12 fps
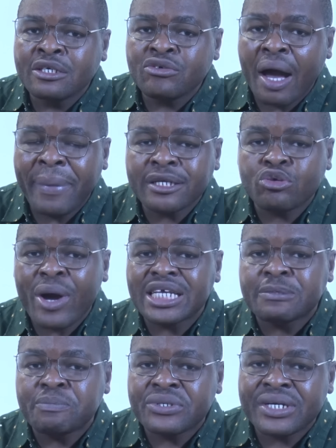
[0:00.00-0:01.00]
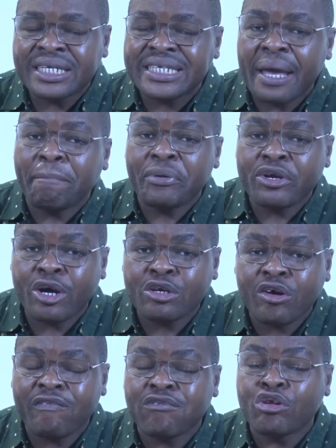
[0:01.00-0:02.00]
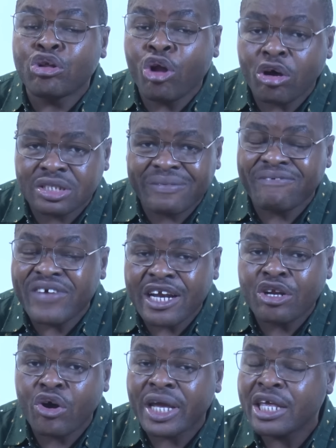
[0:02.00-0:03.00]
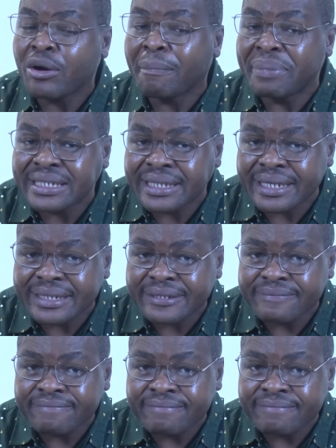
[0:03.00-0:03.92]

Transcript: about to experience a period of loss, failure in your business.